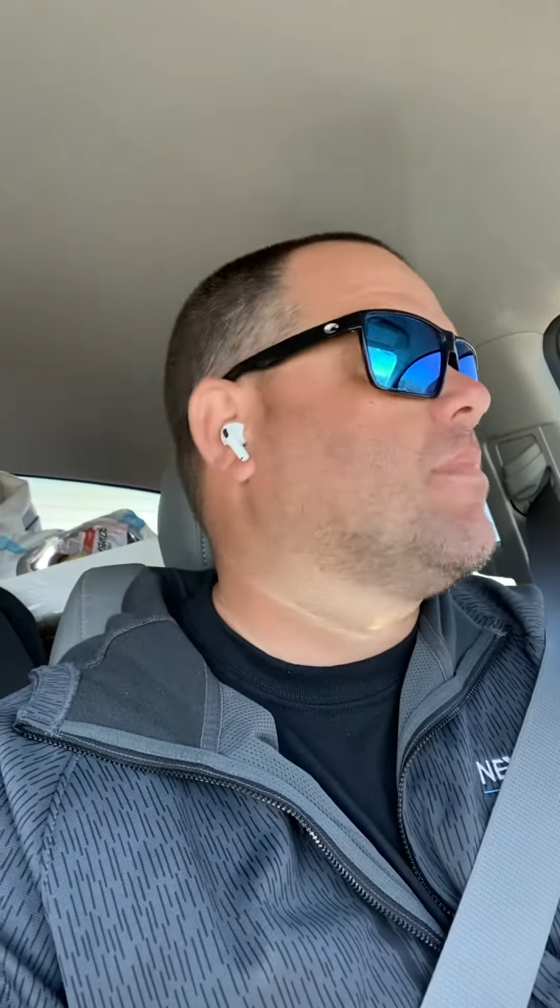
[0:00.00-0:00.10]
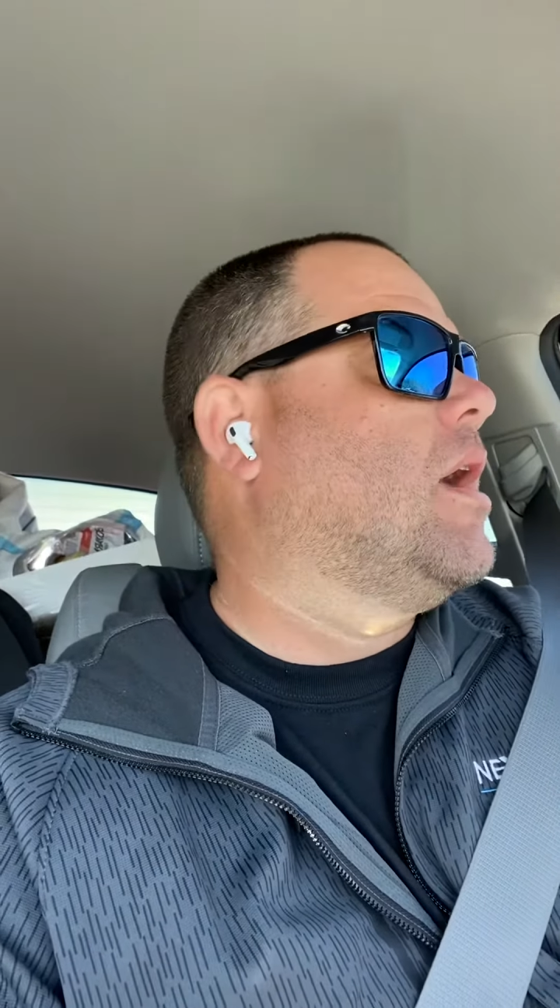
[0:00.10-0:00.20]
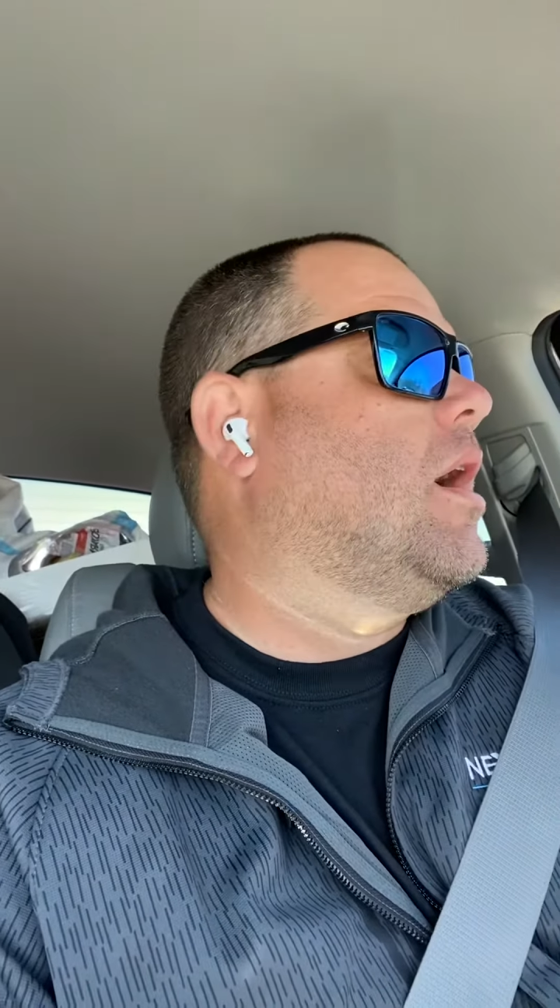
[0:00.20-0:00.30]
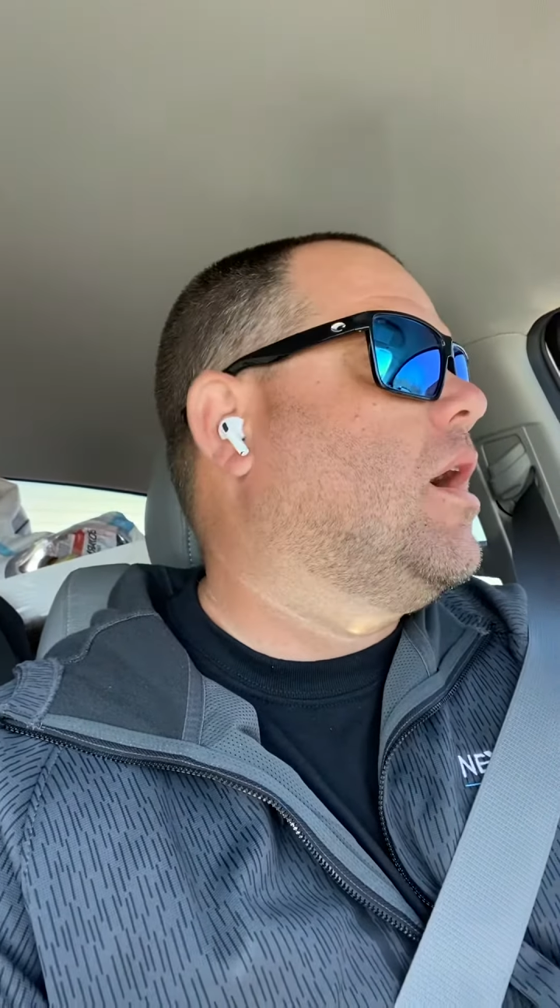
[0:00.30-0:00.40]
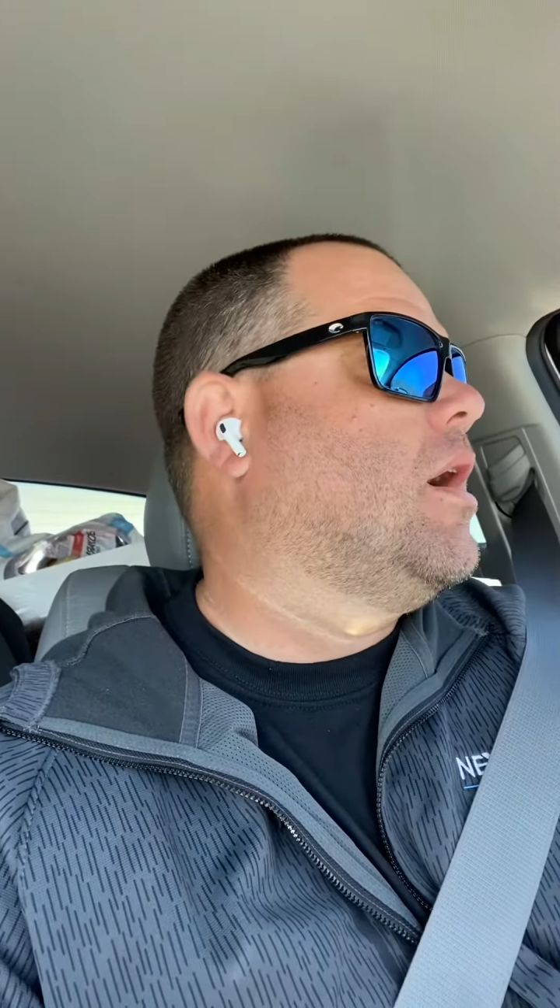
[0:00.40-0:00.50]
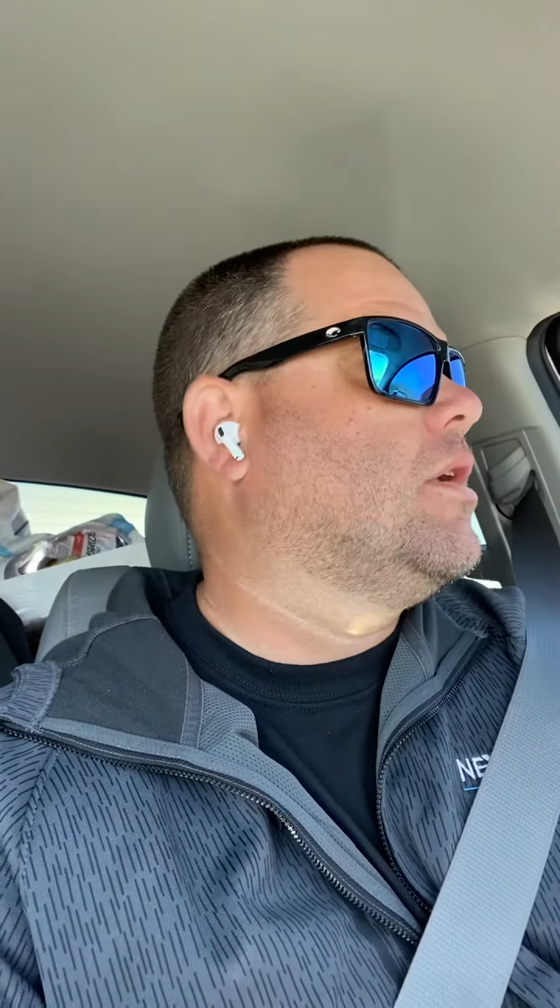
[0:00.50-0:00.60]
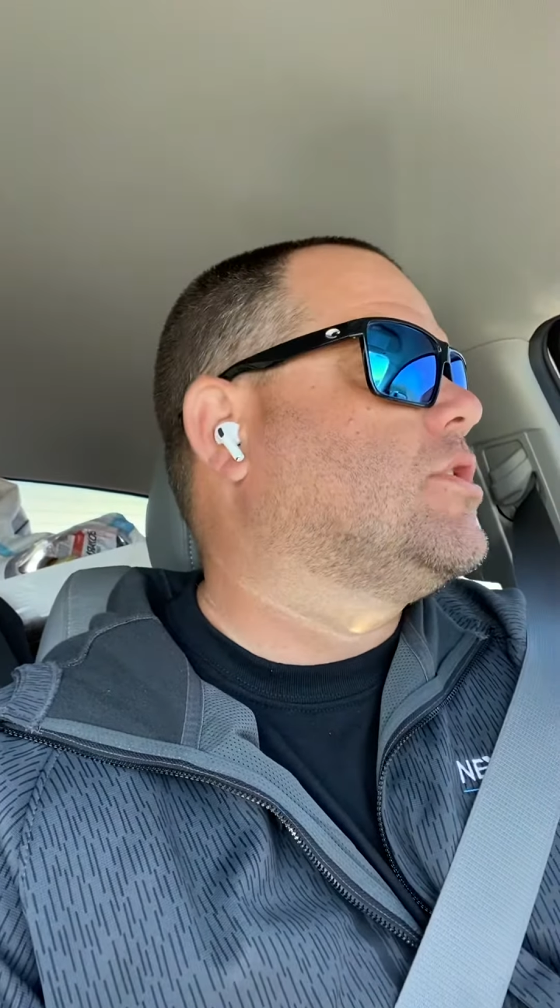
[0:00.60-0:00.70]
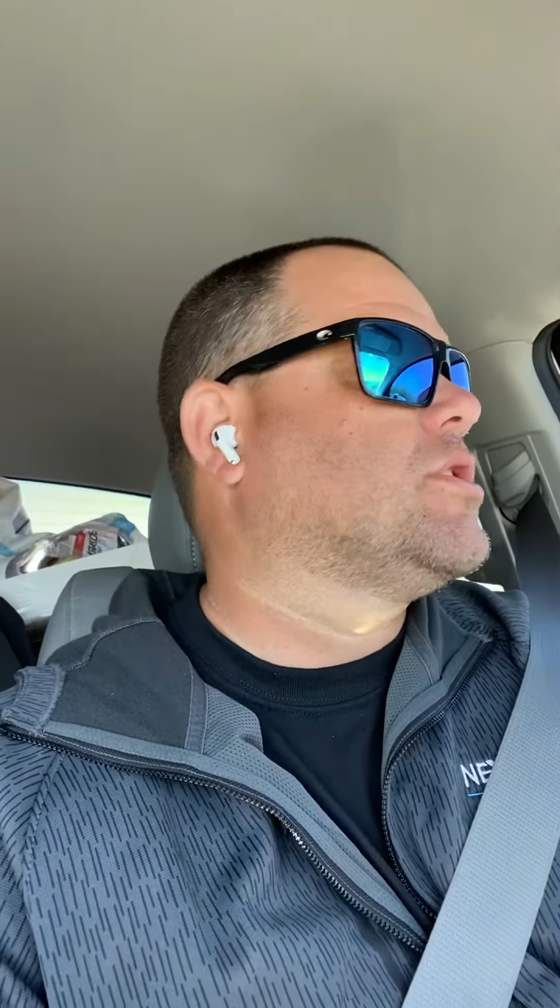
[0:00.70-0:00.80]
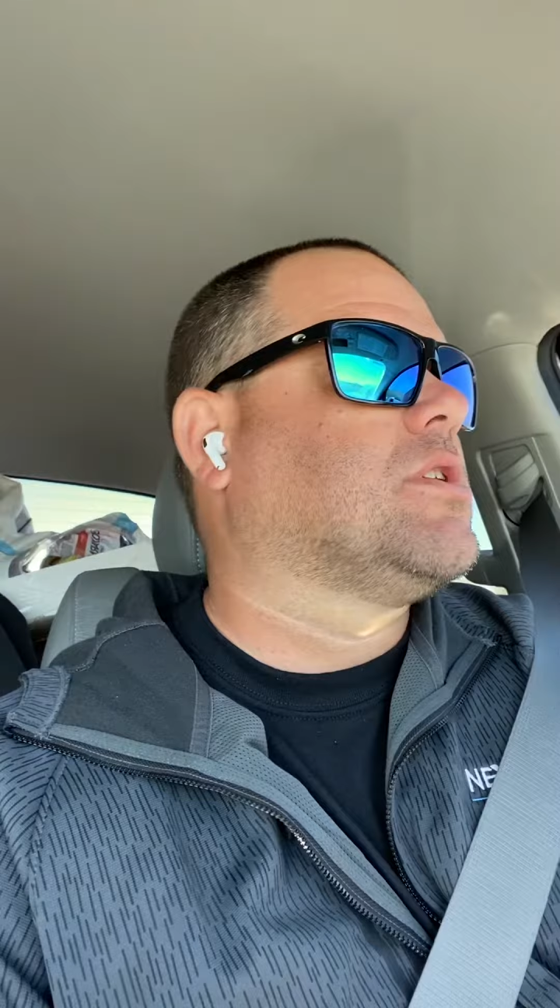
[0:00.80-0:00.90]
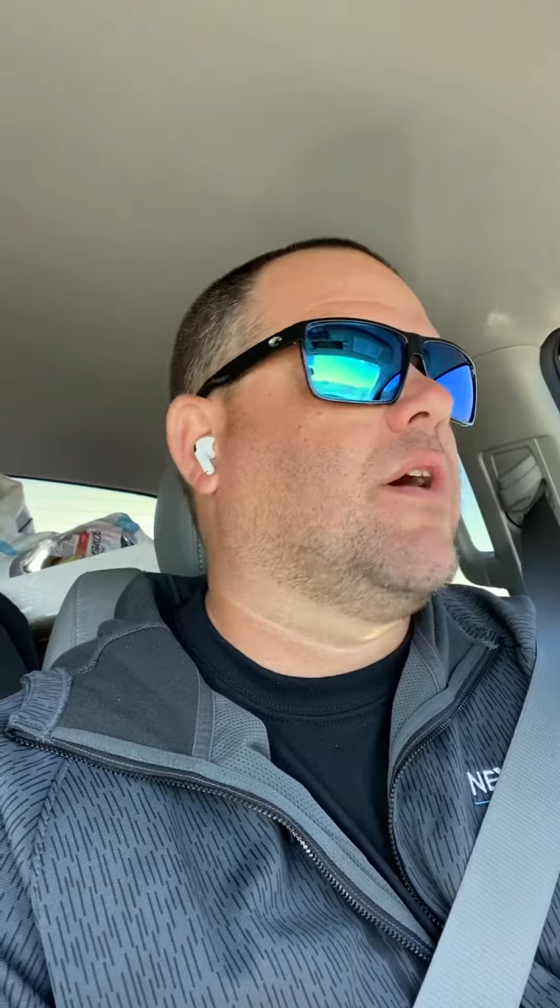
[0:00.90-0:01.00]
Uh,
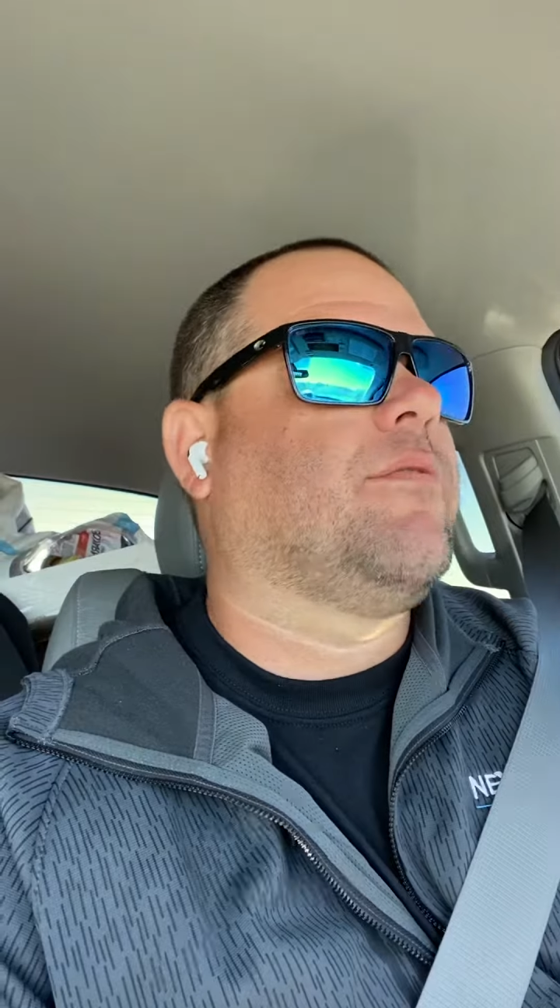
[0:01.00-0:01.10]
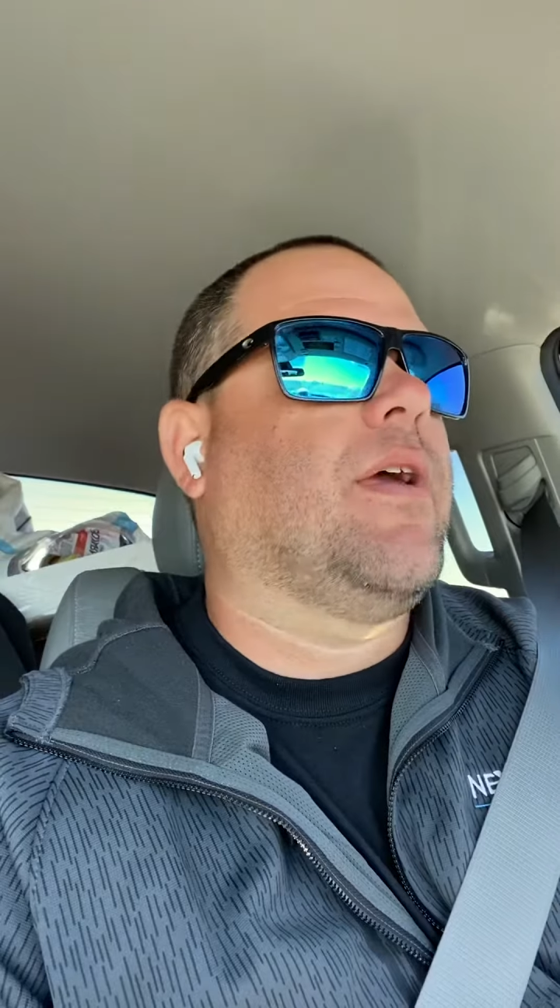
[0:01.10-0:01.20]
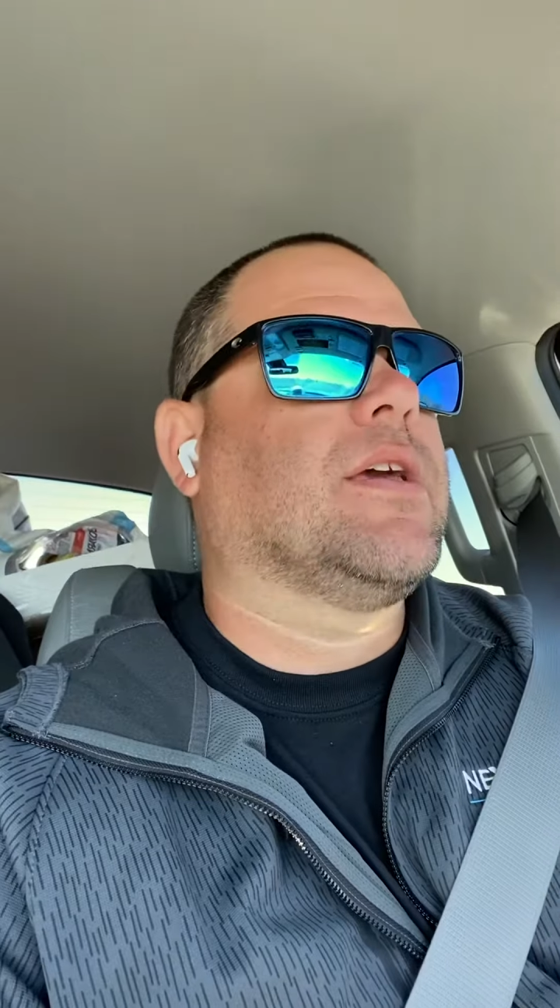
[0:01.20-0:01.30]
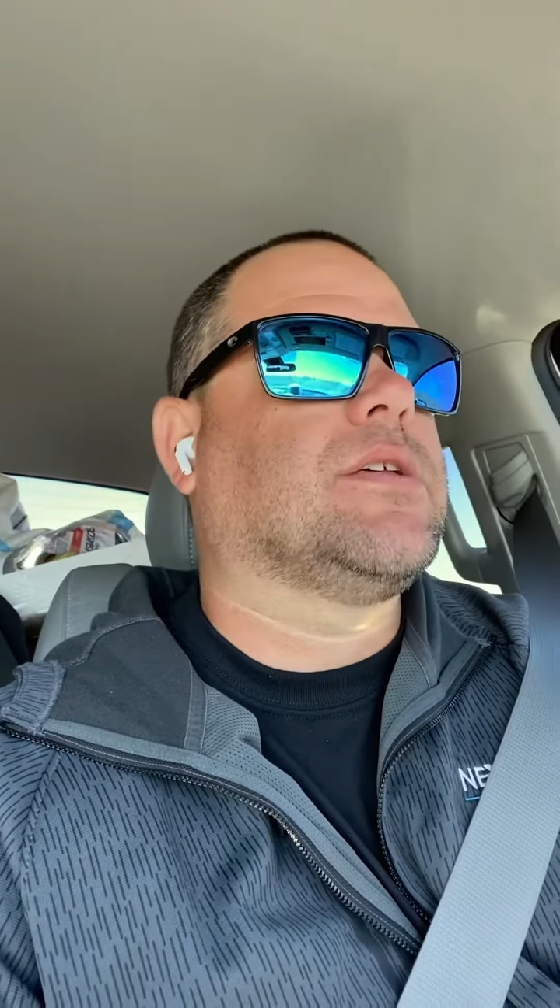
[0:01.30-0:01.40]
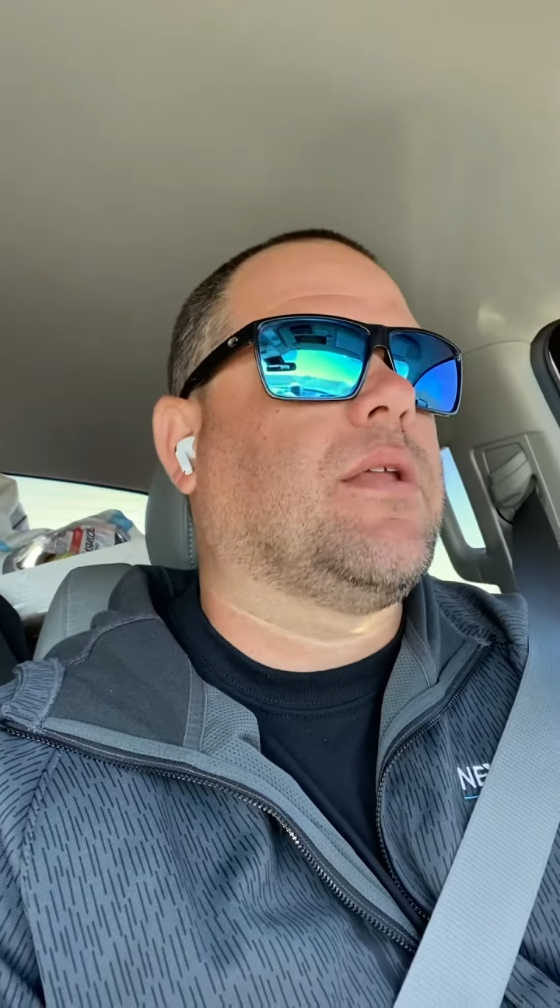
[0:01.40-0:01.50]
just left Vegas,